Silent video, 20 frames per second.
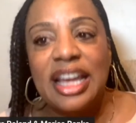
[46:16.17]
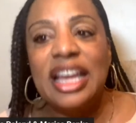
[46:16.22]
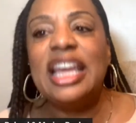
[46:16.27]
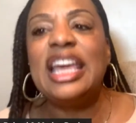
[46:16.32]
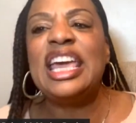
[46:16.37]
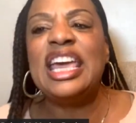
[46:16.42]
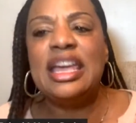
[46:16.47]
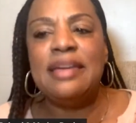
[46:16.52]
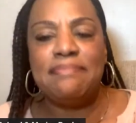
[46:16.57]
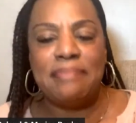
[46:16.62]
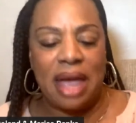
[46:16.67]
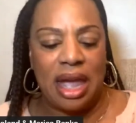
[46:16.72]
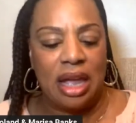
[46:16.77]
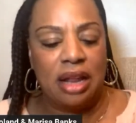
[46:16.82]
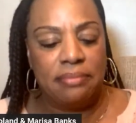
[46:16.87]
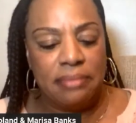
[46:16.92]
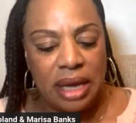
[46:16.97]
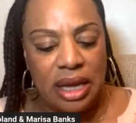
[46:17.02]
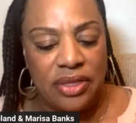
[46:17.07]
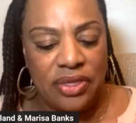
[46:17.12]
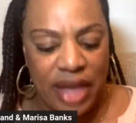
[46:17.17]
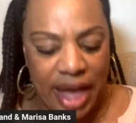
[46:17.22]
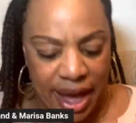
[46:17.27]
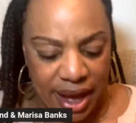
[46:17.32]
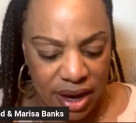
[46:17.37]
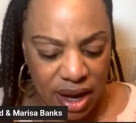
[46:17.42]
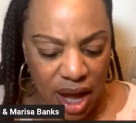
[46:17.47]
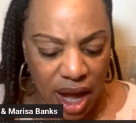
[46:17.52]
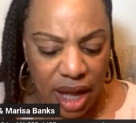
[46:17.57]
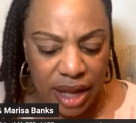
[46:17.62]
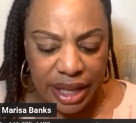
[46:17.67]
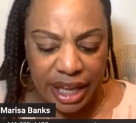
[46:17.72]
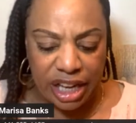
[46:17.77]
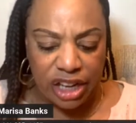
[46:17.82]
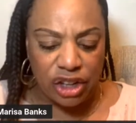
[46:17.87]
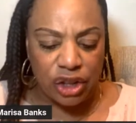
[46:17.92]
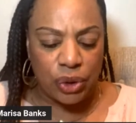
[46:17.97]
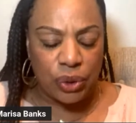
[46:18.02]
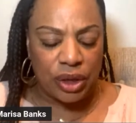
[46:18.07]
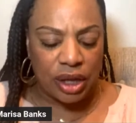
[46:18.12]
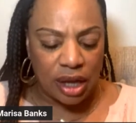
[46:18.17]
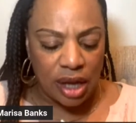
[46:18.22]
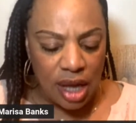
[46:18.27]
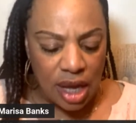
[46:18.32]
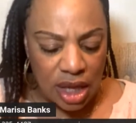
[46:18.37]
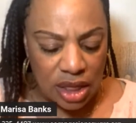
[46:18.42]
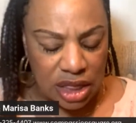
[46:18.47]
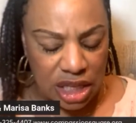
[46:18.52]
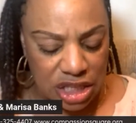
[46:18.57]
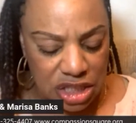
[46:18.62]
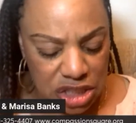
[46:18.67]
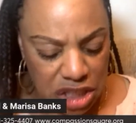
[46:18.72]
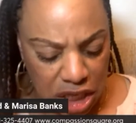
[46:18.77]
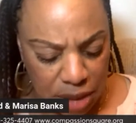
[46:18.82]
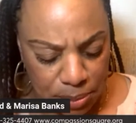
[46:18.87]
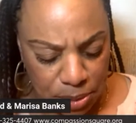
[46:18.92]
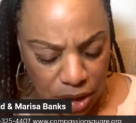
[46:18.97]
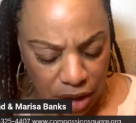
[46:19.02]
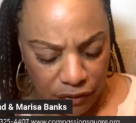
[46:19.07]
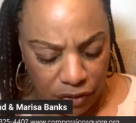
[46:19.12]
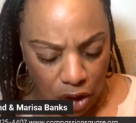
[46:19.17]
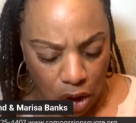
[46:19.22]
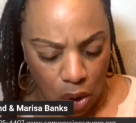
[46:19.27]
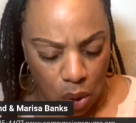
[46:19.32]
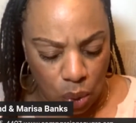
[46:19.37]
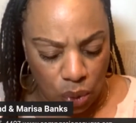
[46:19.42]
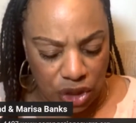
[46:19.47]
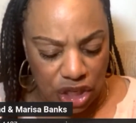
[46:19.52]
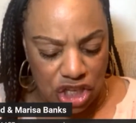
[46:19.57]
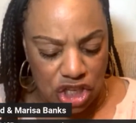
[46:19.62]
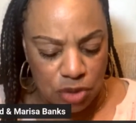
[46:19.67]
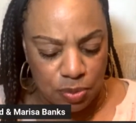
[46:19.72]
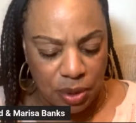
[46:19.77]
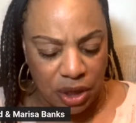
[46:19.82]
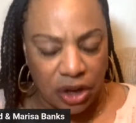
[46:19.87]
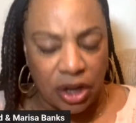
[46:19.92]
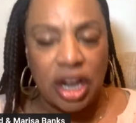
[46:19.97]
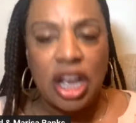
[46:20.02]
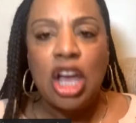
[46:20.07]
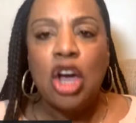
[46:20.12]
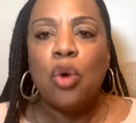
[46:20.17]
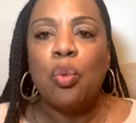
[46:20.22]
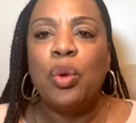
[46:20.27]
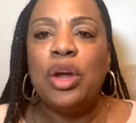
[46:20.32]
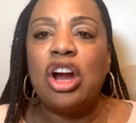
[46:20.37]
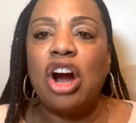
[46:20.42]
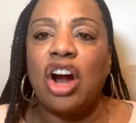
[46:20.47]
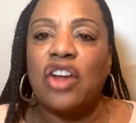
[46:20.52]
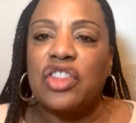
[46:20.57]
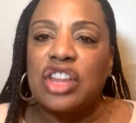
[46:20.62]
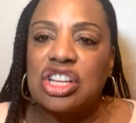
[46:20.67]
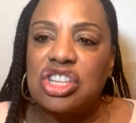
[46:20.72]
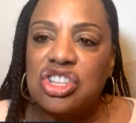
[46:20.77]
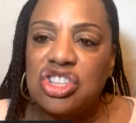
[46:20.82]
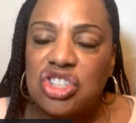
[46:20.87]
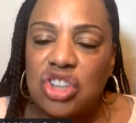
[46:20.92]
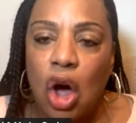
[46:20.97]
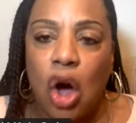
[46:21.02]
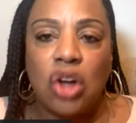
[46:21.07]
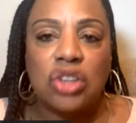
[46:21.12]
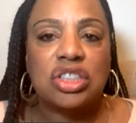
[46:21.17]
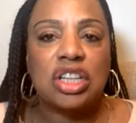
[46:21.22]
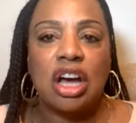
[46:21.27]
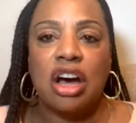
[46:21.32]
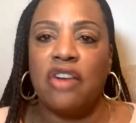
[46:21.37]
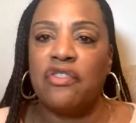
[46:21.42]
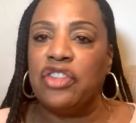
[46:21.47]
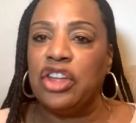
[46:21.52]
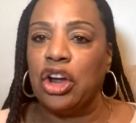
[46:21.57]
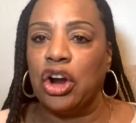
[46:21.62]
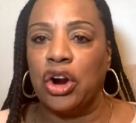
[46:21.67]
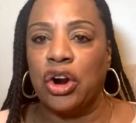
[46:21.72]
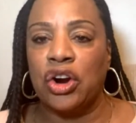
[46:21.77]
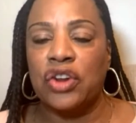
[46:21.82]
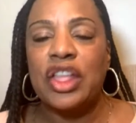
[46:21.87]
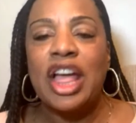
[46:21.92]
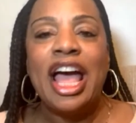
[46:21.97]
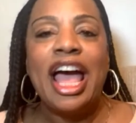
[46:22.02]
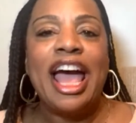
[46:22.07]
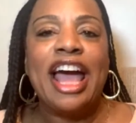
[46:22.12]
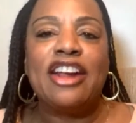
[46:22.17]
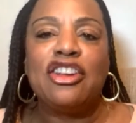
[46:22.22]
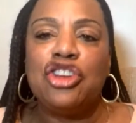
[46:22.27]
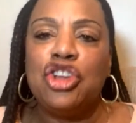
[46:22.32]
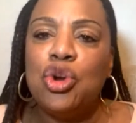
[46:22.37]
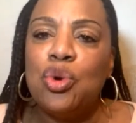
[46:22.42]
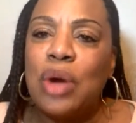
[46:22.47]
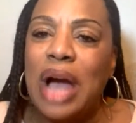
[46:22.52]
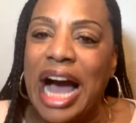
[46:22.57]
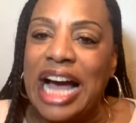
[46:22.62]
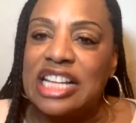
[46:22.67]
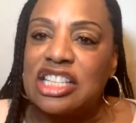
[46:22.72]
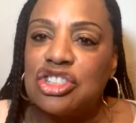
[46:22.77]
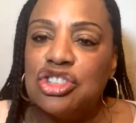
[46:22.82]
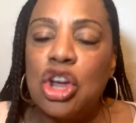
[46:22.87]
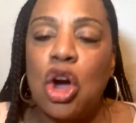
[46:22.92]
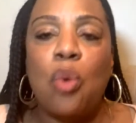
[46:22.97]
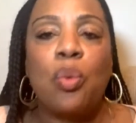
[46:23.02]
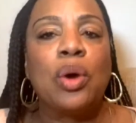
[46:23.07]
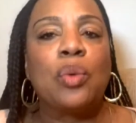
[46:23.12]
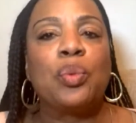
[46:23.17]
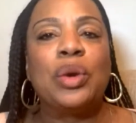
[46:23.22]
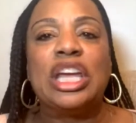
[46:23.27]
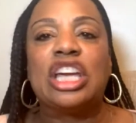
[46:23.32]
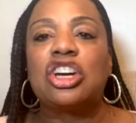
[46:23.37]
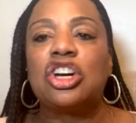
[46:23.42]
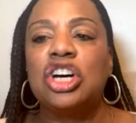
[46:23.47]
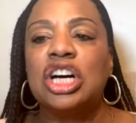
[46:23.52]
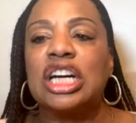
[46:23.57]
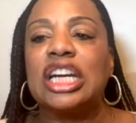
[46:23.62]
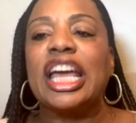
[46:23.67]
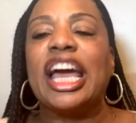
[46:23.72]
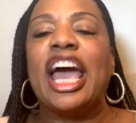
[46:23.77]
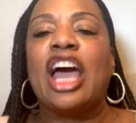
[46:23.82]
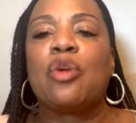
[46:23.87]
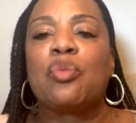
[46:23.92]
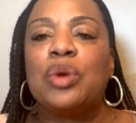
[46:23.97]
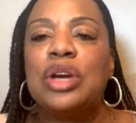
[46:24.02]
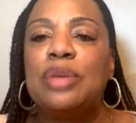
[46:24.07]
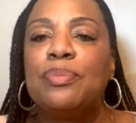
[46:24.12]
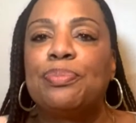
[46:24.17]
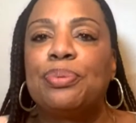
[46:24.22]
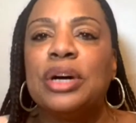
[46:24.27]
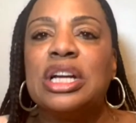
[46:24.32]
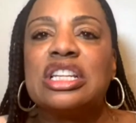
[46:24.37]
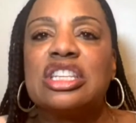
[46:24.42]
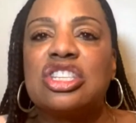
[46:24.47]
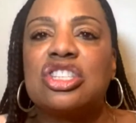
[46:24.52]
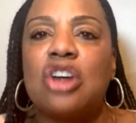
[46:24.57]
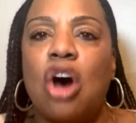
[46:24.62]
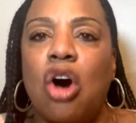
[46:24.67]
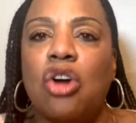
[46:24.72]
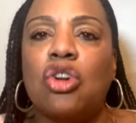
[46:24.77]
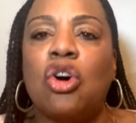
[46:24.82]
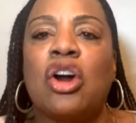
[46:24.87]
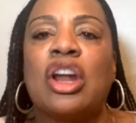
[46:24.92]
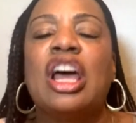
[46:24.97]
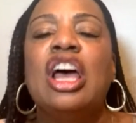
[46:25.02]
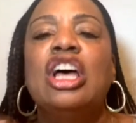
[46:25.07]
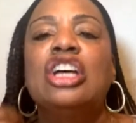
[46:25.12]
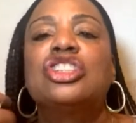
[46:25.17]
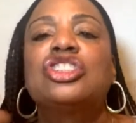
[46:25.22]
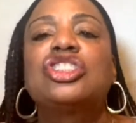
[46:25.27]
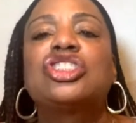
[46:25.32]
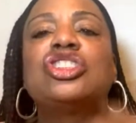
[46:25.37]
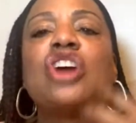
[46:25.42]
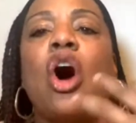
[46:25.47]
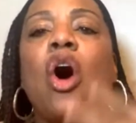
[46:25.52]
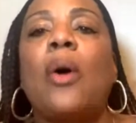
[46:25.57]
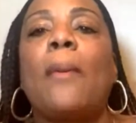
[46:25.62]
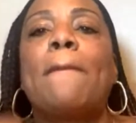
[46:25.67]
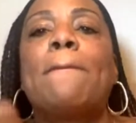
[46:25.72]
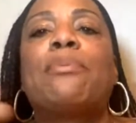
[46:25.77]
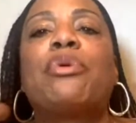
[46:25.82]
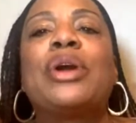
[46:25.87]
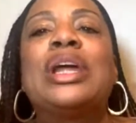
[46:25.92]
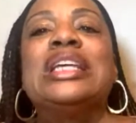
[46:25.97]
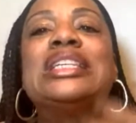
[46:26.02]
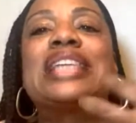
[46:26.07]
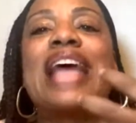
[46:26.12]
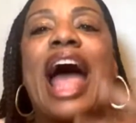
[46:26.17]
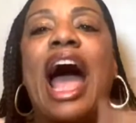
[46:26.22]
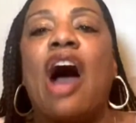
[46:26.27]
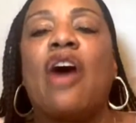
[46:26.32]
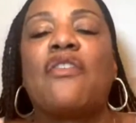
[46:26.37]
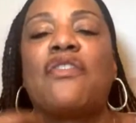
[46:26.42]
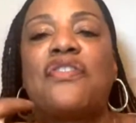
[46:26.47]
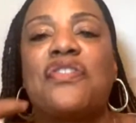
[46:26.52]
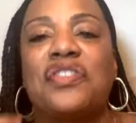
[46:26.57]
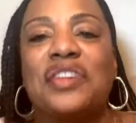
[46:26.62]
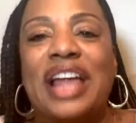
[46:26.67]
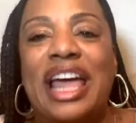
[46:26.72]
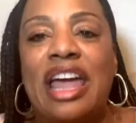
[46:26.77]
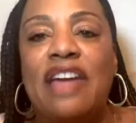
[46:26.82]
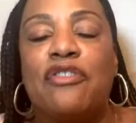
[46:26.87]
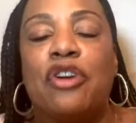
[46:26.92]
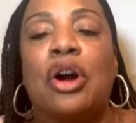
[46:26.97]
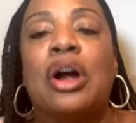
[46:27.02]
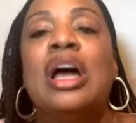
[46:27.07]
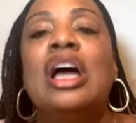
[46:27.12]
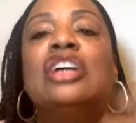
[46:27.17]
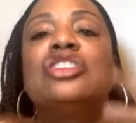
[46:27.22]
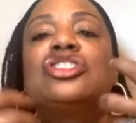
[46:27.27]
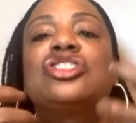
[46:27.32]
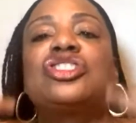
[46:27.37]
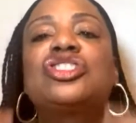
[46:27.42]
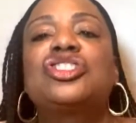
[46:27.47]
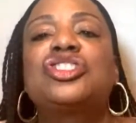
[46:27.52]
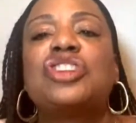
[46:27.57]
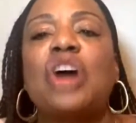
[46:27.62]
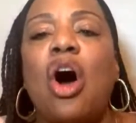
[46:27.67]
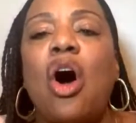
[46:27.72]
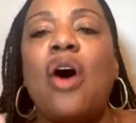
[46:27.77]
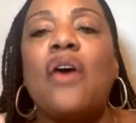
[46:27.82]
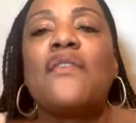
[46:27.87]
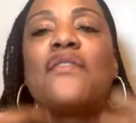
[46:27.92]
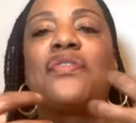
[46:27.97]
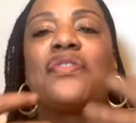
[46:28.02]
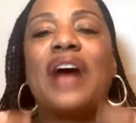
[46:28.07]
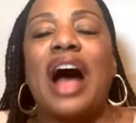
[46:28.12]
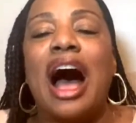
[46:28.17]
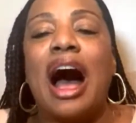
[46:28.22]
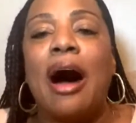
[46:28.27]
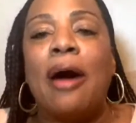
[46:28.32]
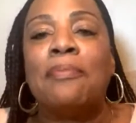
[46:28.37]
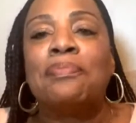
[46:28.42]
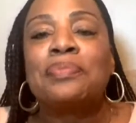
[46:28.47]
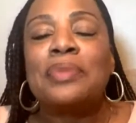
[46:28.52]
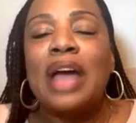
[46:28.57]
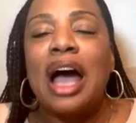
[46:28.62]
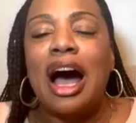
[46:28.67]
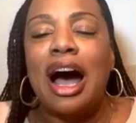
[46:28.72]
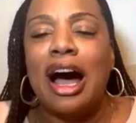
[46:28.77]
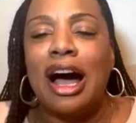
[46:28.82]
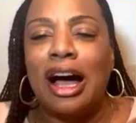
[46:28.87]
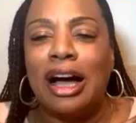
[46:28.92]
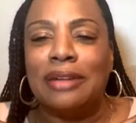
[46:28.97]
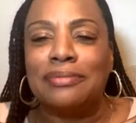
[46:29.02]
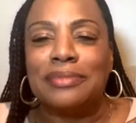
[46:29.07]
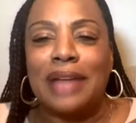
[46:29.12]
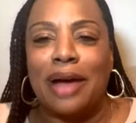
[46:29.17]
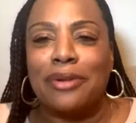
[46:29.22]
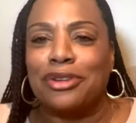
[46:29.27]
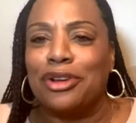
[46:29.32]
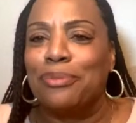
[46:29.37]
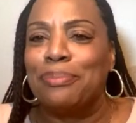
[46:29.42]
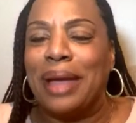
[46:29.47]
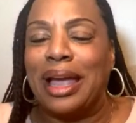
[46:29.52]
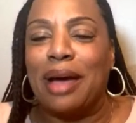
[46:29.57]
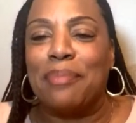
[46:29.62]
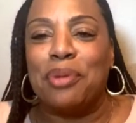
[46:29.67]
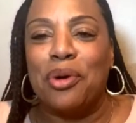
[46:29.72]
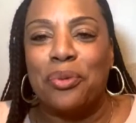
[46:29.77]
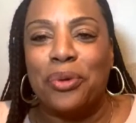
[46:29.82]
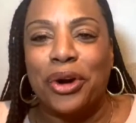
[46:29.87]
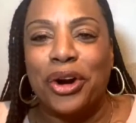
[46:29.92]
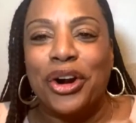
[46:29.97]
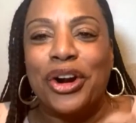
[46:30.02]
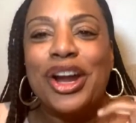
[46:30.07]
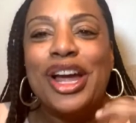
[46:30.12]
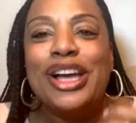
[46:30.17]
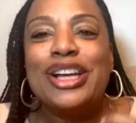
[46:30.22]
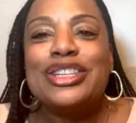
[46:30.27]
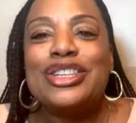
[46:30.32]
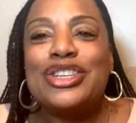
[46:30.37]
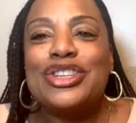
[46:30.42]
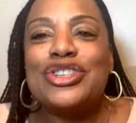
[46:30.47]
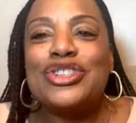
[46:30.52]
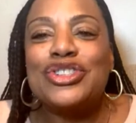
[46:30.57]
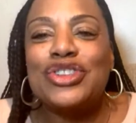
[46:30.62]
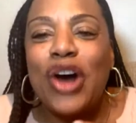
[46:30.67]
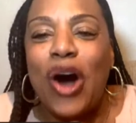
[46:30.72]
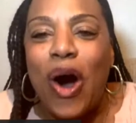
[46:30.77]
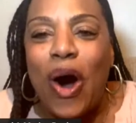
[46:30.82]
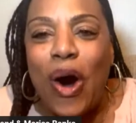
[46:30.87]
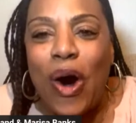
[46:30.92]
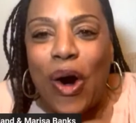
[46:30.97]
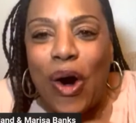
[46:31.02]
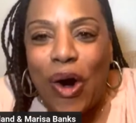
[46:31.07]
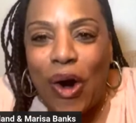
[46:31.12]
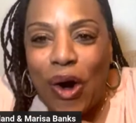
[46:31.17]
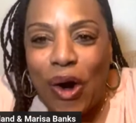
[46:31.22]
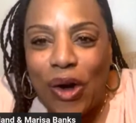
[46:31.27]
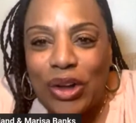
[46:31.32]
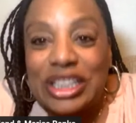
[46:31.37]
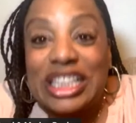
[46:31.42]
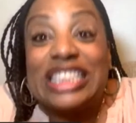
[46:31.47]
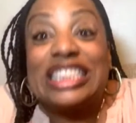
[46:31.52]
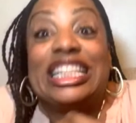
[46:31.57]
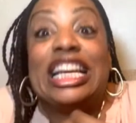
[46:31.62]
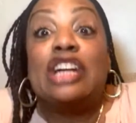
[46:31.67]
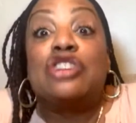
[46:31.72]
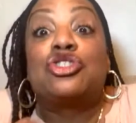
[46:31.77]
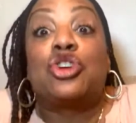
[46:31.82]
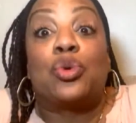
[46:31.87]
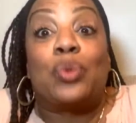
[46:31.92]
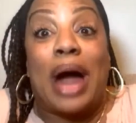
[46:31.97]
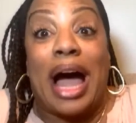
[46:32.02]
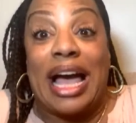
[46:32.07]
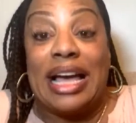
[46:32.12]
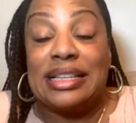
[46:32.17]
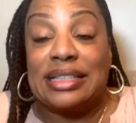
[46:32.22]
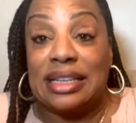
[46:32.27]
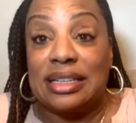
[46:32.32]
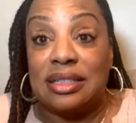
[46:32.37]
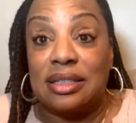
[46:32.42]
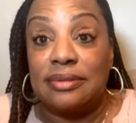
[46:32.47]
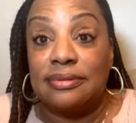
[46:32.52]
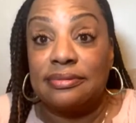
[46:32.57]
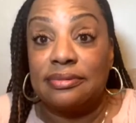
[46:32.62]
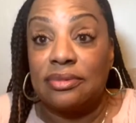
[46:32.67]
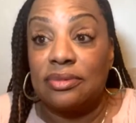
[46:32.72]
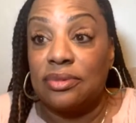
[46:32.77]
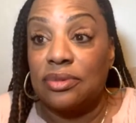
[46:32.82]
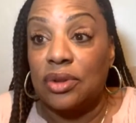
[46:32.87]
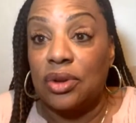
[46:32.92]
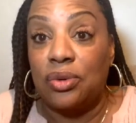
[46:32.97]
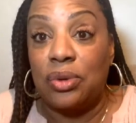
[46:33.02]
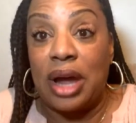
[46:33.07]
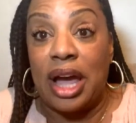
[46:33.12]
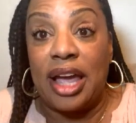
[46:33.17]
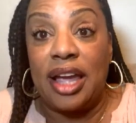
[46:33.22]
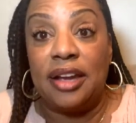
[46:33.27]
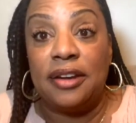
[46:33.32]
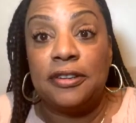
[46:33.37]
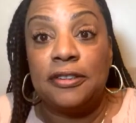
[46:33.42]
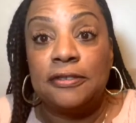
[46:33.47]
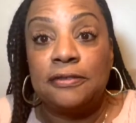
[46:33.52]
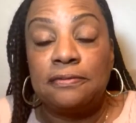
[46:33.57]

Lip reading: He made me that. Hallelujah. The temple of the Holy Spirit. We are the salt of the earth. And you guys know, when we cook and we put salt on, salt brings out flavor. Salt. I'm going to make up a word. Salt tenderizes, right?